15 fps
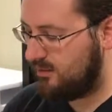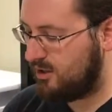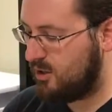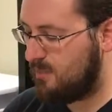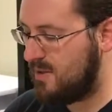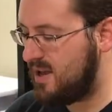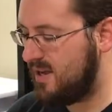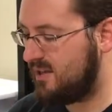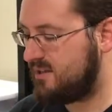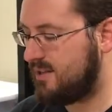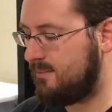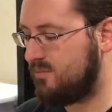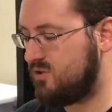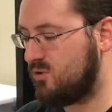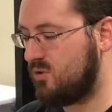committing
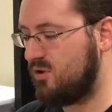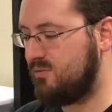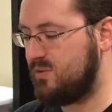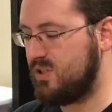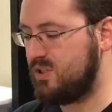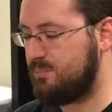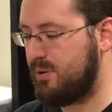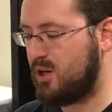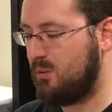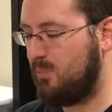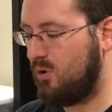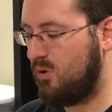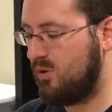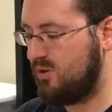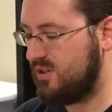some sort of
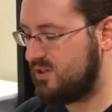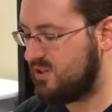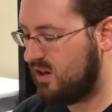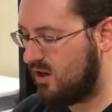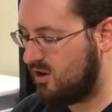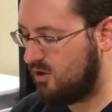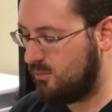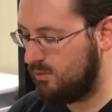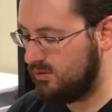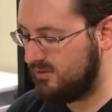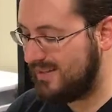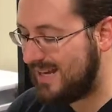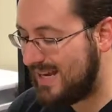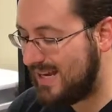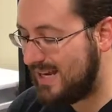despicable or dishonorable
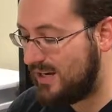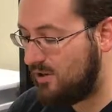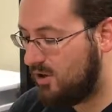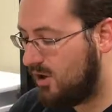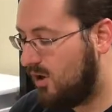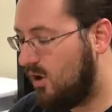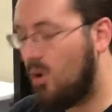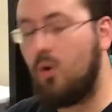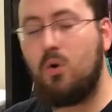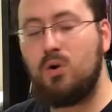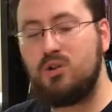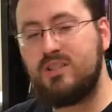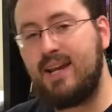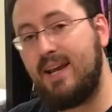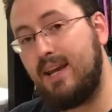deed,
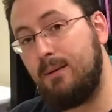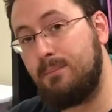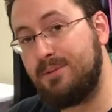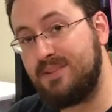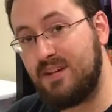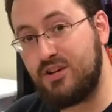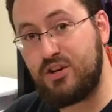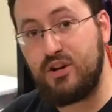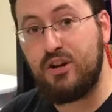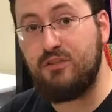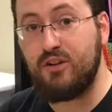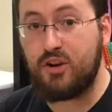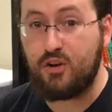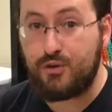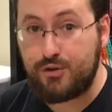or taking possession of
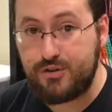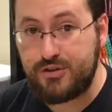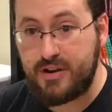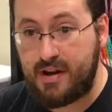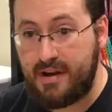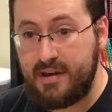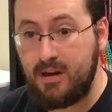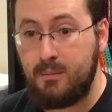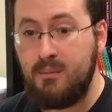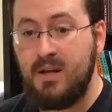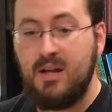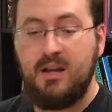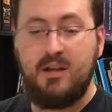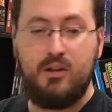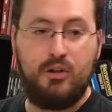a cursed item,
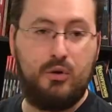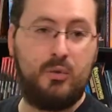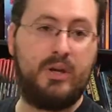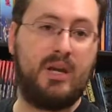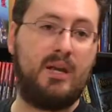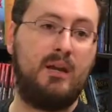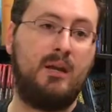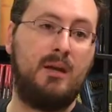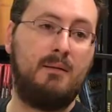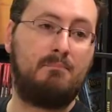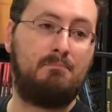you get